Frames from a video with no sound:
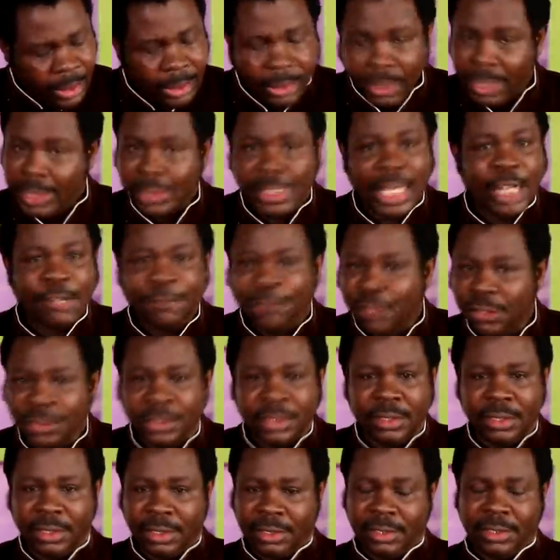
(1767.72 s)
It's
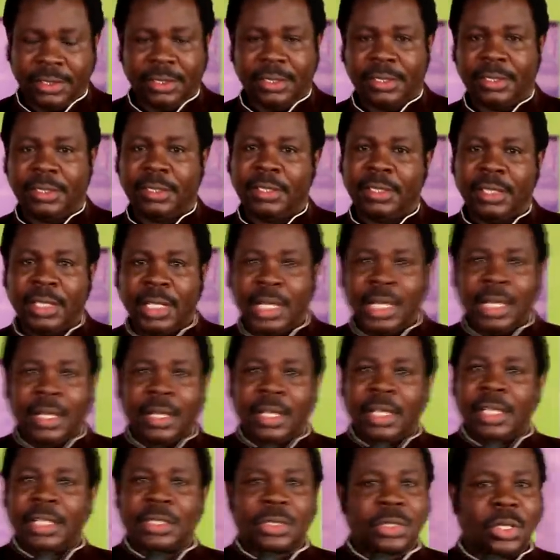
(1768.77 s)
unfortunate.
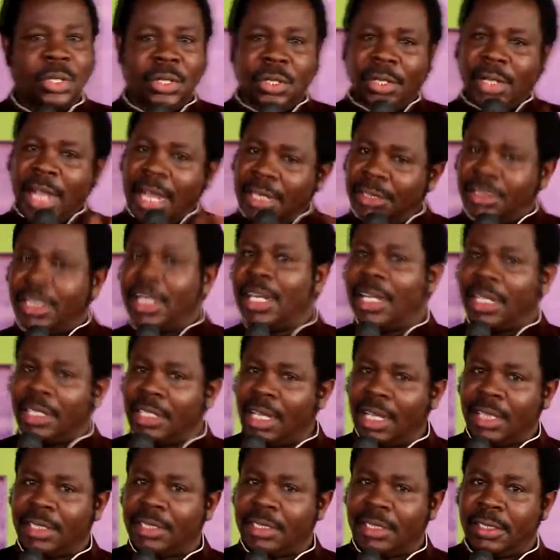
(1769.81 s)
So you can't say like
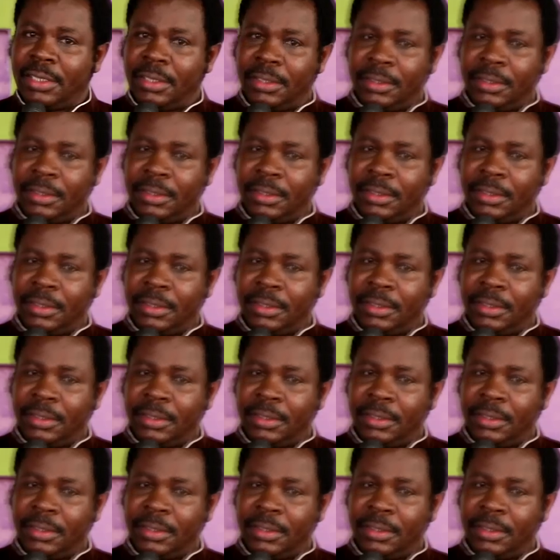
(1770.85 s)
that.